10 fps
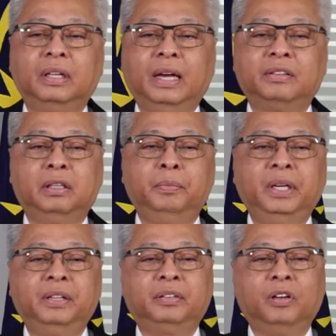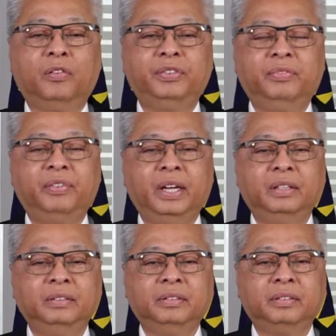as the Minister of
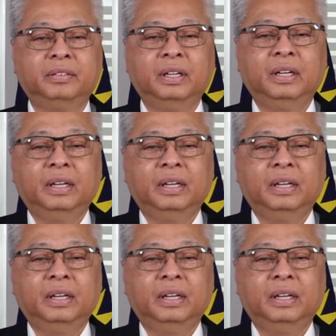Defence